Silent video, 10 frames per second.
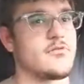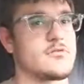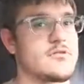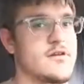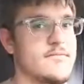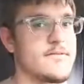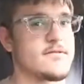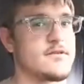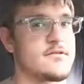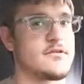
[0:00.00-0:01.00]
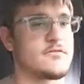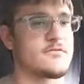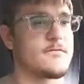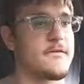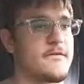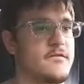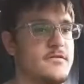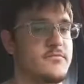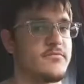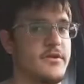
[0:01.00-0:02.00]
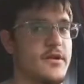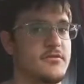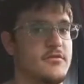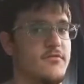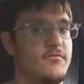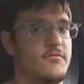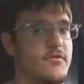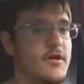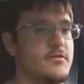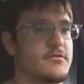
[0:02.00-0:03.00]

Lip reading: To Elberton Kudzu. Spreading out off to the right.